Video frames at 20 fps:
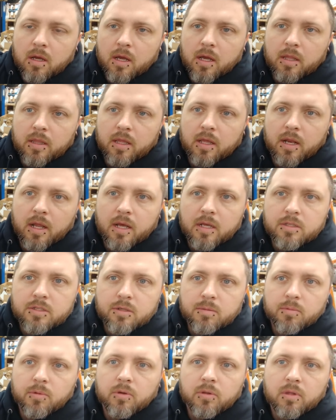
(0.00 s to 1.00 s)
and then as
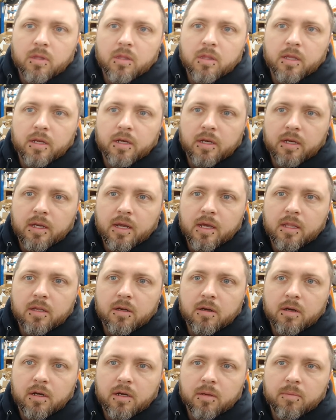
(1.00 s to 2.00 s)
you bolt the thing
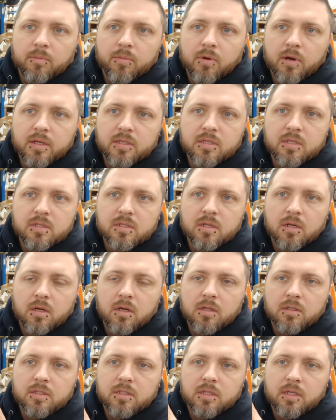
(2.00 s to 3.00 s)
together it compresses it
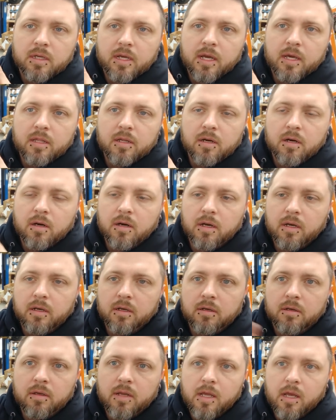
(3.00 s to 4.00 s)
all together
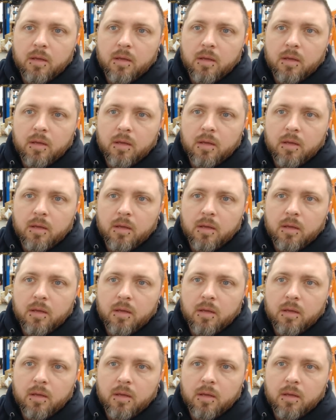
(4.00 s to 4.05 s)
and